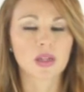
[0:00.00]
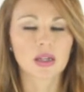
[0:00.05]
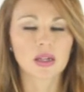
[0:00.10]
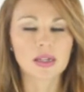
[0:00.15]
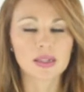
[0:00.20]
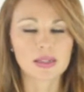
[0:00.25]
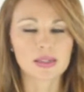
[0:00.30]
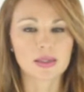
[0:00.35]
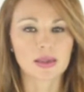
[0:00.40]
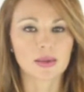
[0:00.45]

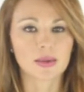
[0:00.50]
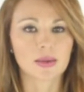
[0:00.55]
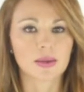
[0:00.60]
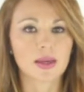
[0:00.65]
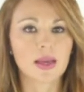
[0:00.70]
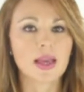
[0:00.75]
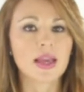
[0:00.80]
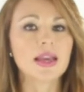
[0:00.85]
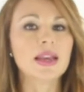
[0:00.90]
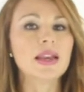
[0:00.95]
Listen,
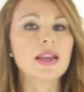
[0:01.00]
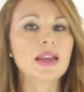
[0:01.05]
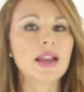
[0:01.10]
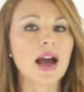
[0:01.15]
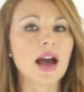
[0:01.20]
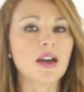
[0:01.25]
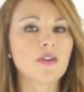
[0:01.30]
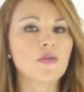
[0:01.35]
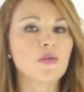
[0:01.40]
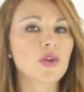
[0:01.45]
in
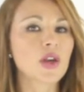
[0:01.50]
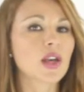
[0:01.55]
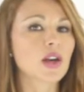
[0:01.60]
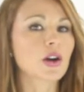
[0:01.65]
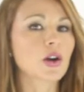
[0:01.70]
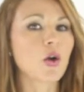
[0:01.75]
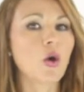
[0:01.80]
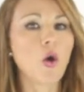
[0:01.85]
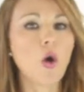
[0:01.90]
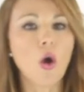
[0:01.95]
life we
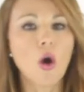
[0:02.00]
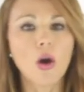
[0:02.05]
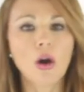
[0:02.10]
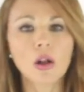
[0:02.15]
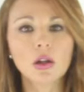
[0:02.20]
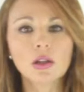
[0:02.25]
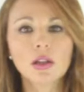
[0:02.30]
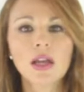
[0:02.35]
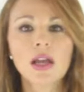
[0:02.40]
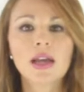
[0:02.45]
are
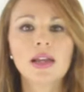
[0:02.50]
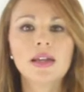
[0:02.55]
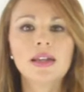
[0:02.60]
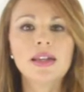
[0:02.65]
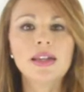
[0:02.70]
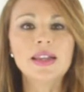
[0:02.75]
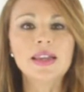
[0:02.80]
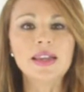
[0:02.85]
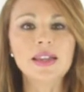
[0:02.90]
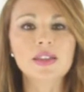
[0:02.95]
all
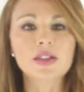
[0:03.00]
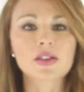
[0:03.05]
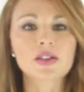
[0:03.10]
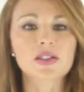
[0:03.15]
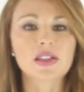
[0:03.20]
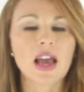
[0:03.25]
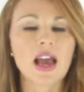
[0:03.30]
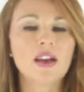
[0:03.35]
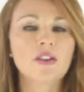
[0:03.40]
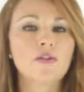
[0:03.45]
leaders
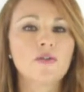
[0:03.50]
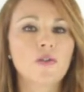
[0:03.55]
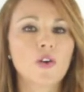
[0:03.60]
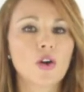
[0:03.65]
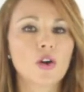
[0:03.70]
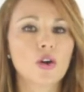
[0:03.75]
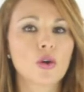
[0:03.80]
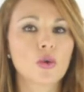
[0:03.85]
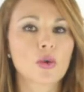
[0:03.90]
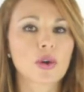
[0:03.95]
and
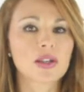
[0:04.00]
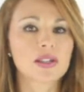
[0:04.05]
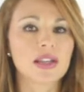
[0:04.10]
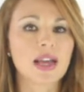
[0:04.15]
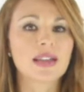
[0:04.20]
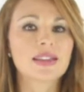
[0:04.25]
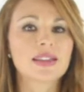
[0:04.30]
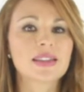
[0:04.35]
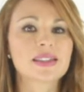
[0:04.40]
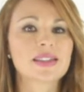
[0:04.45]
followers
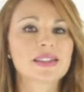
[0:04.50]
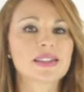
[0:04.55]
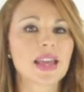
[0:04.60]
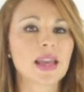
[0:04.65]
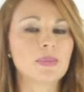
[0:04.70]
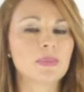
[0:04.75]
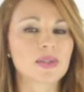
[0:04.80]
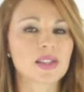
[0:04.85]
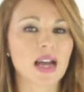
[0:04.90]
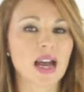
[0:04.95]
at the
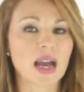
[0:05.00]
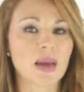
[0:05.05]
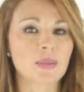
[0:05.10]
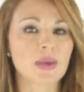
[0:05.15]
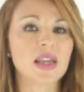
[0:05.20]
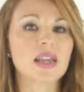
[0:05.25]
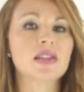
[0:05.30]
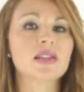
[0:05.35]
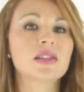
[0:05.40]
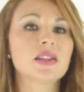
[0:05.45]
same
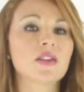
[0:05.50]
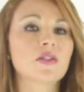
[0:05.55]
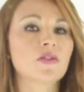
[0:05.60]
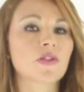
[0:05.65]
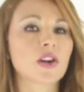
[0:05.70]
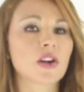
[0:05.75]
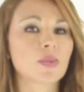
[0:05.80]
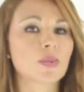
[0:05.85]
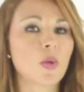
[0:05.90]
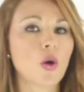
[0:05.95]
time in
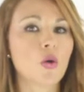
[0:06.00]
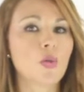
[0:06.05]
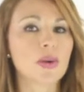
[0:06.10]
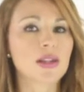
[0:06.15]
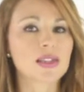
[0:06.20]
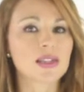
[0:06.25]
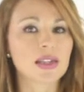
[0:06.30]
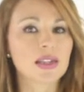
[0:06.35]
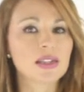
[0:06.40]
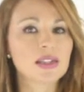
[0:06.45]
different
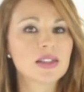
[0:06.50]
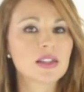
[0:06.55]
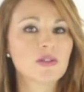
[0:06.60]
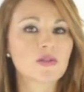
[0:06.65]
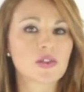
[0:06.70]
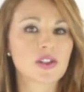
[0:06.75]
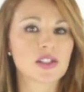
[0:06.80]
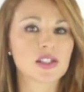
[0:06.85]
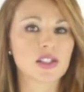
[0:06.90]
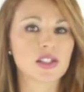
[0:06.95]
moments and in different